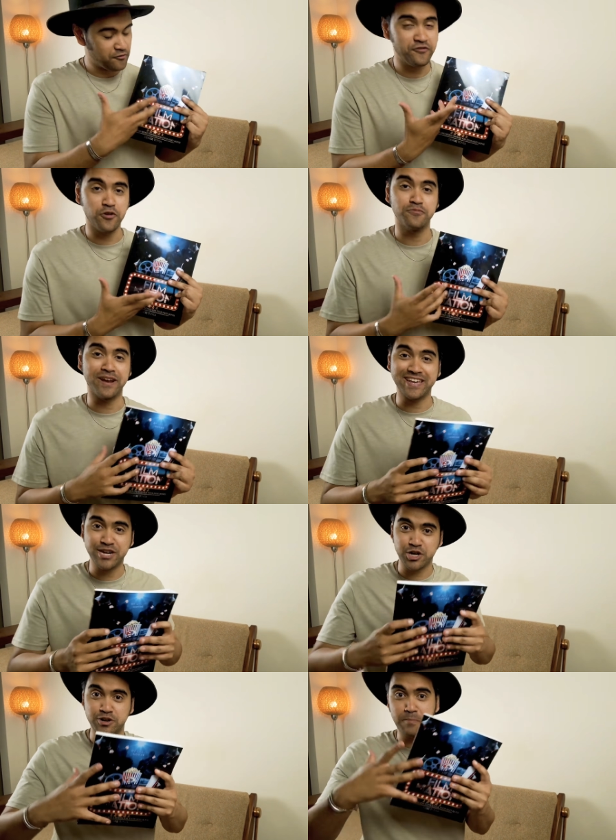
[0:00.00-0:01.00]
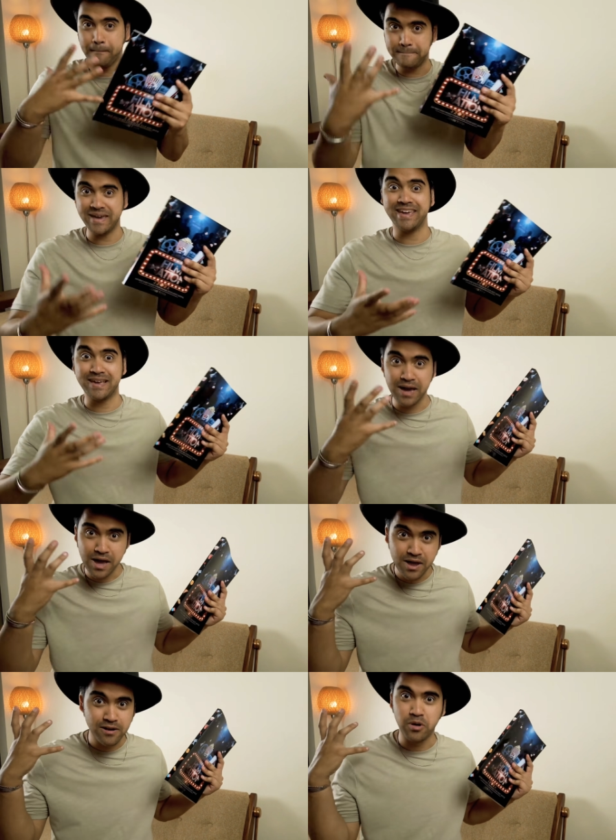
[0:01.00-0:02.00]
Film Nation big,
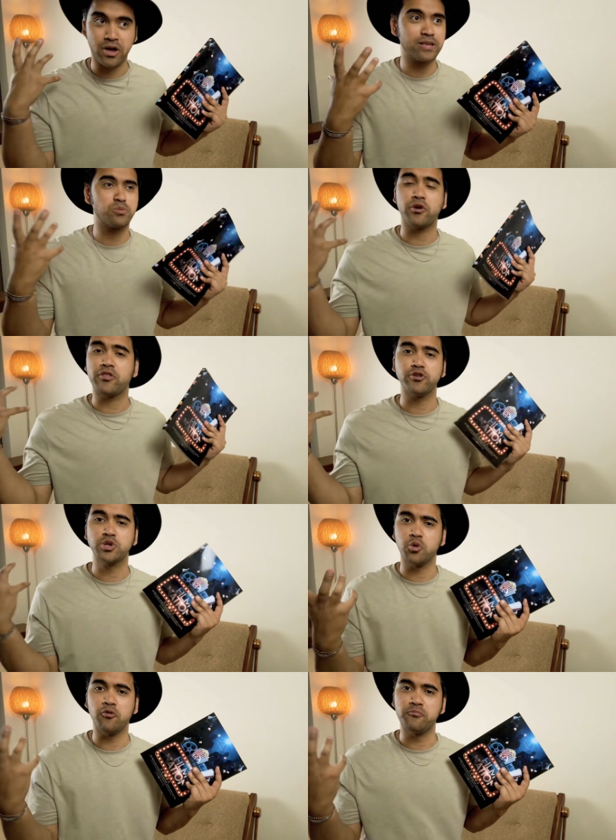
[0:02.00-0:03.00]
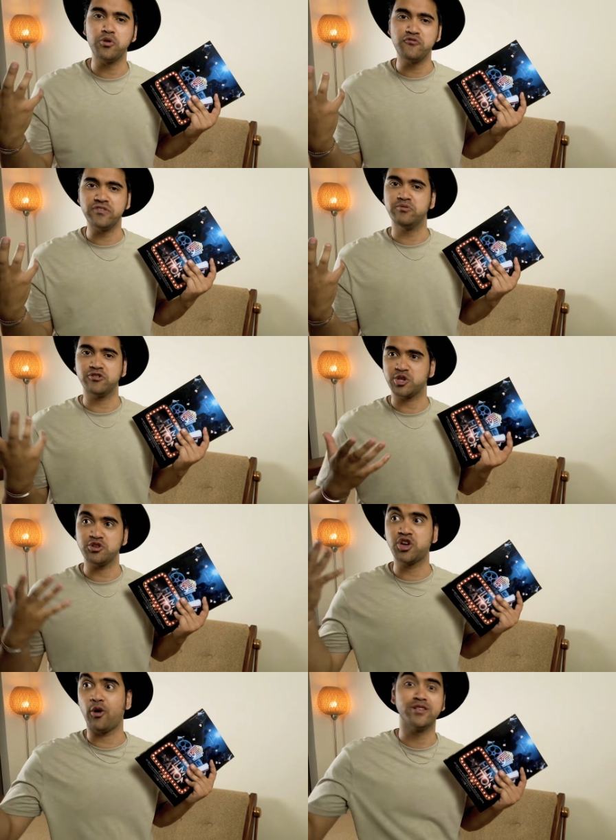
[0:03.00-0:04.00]
like it's one of those sort of movie books that
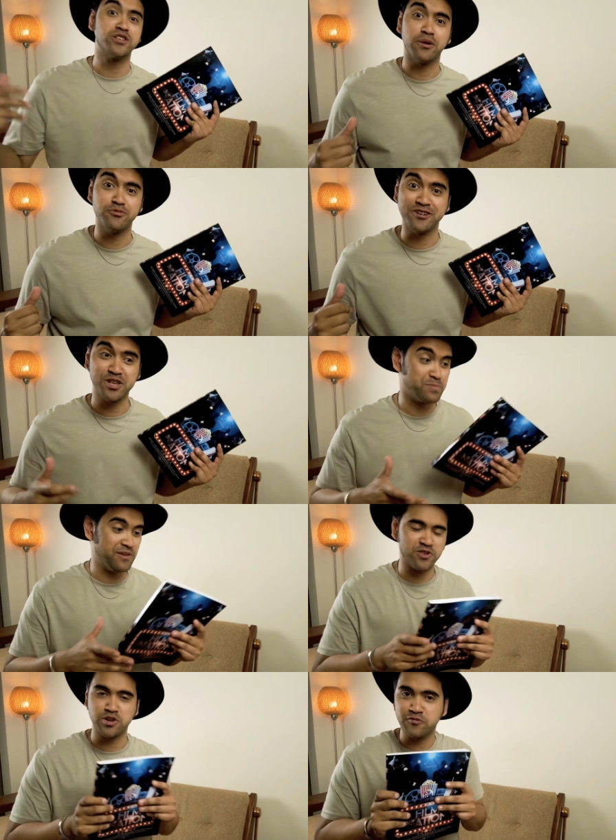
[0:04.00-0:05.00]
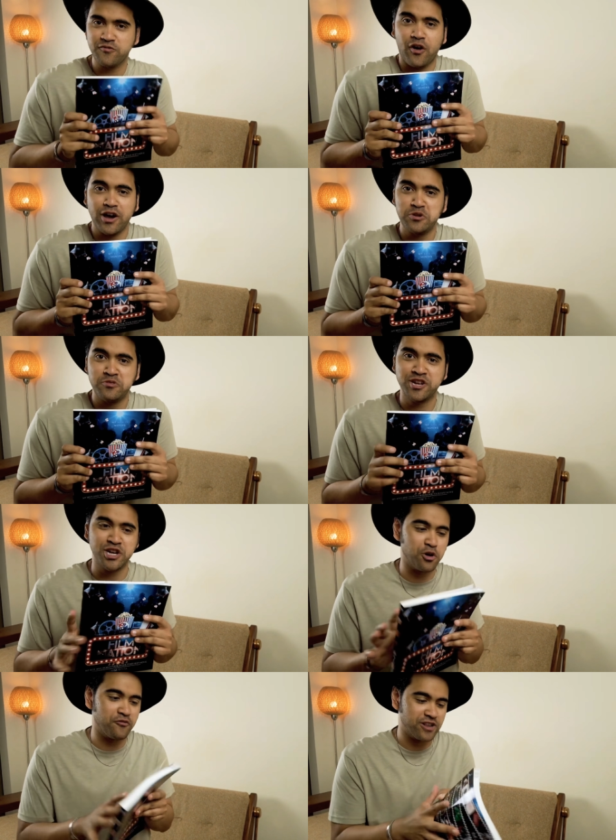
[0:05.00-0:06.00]
you go into WH Smith's and you find on the
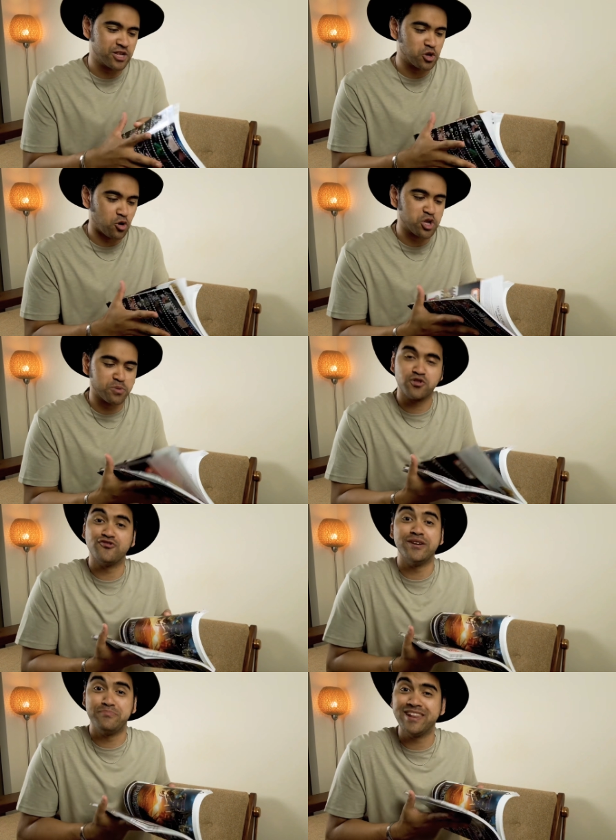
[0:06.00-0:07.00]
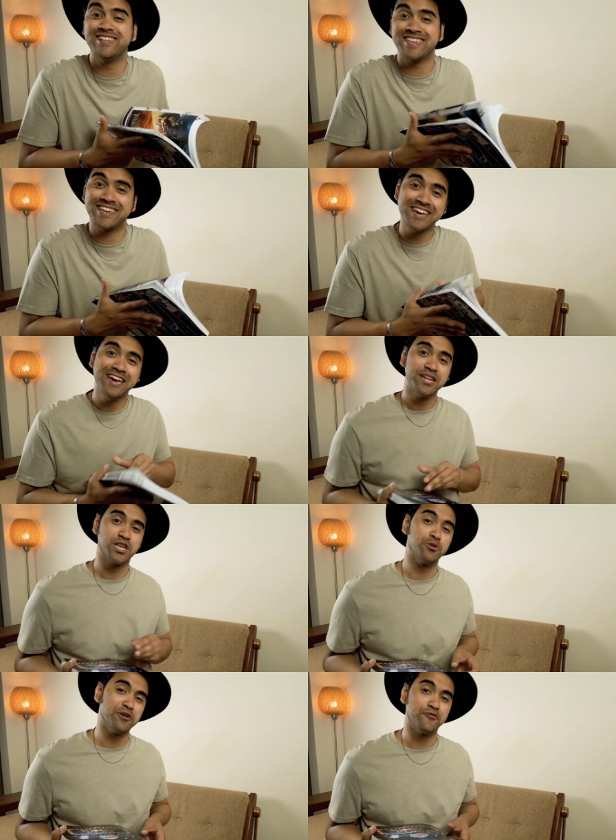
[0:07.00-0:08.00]
shelf, and it's got some credibility
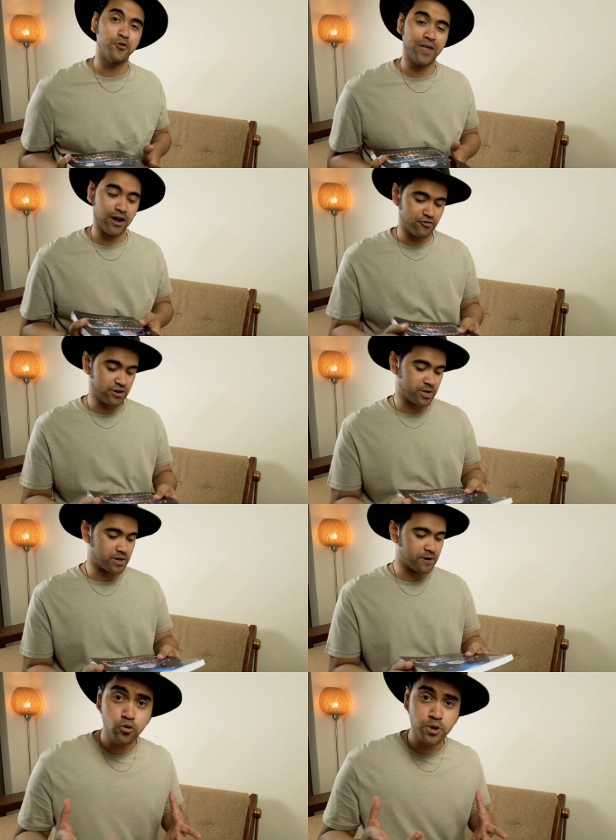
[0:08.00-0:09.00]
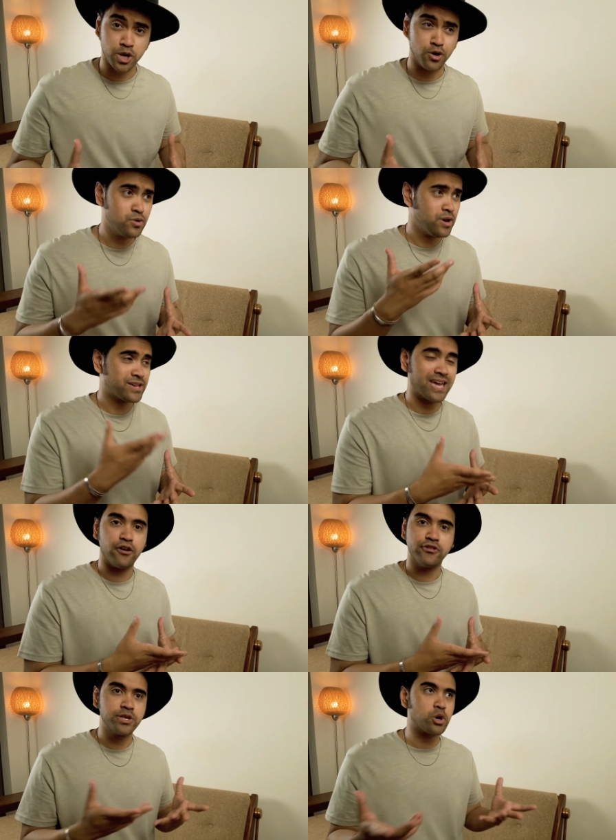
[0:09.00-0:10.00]
to it for that reason. Also,
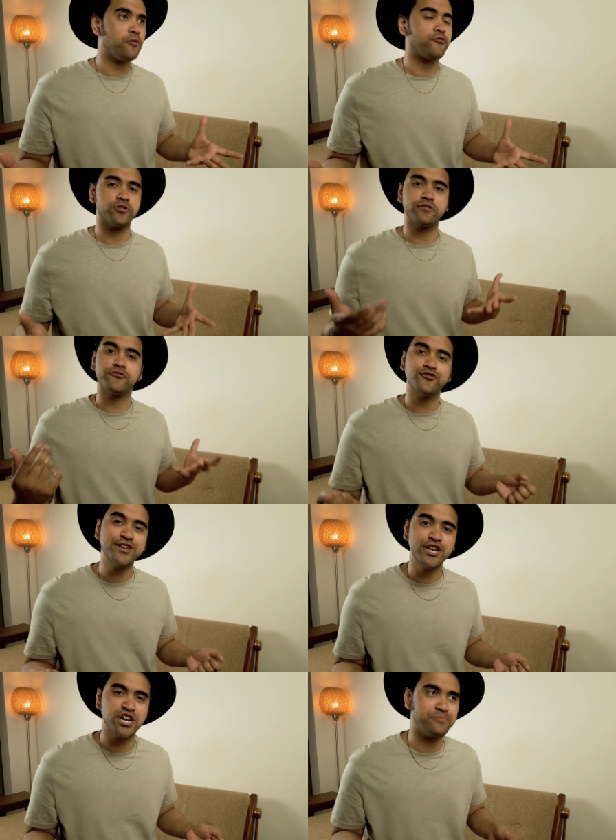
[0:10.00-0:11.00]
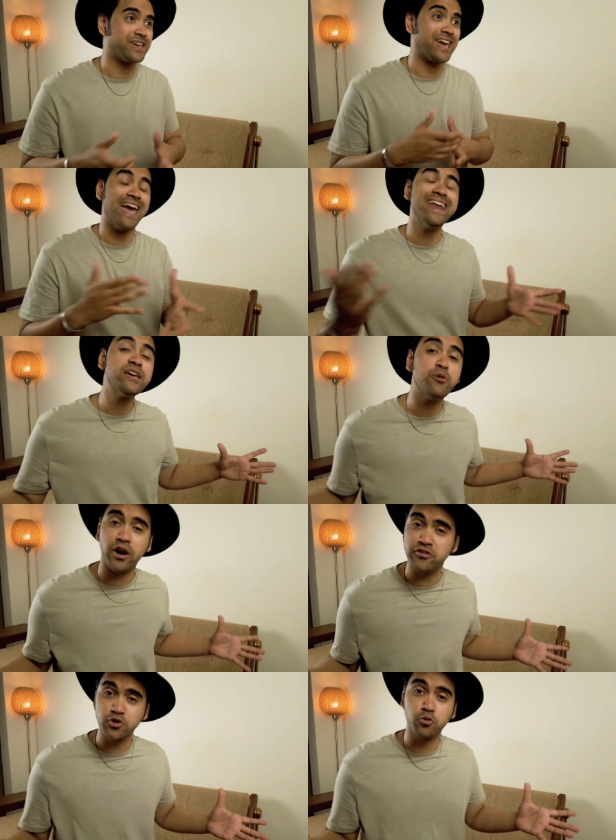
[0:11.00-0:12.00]
Gary is offering free shipping
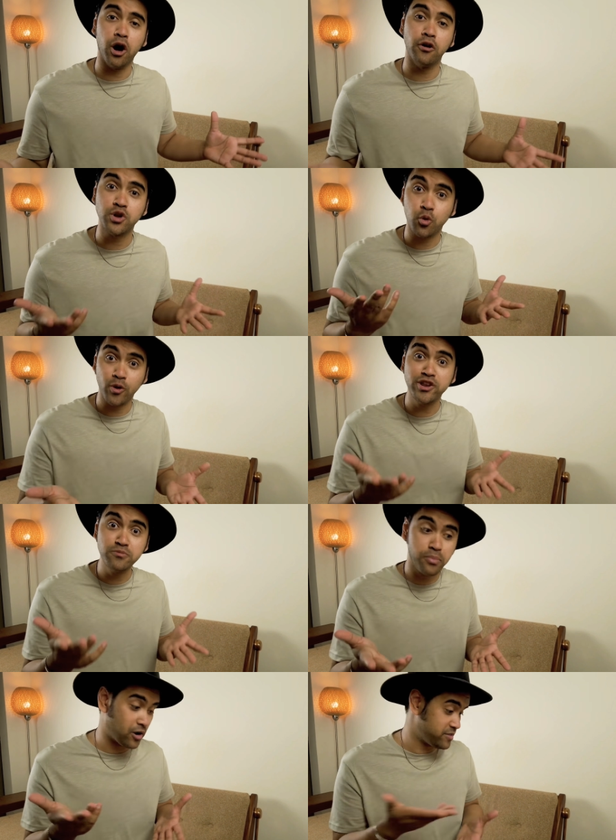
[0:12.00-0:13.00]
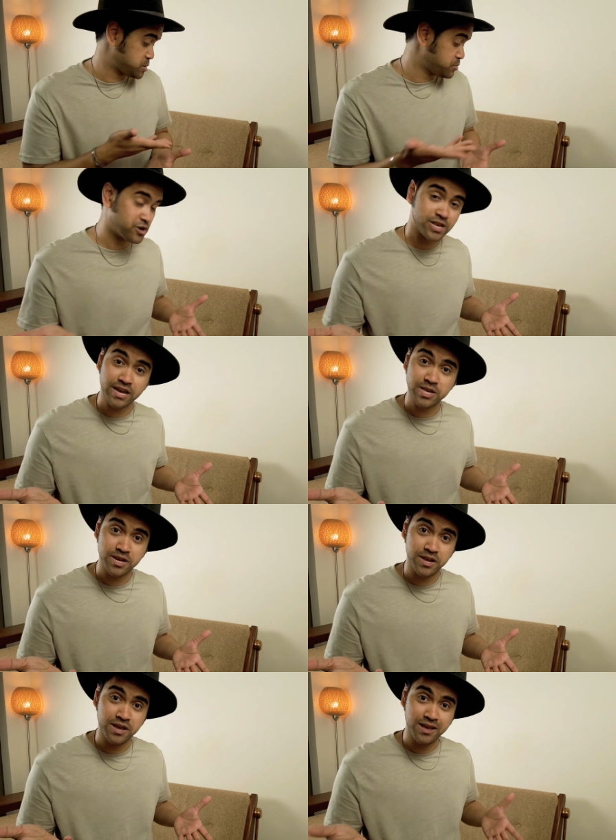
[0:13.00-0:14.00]
anywhere in the world when you buy this book test.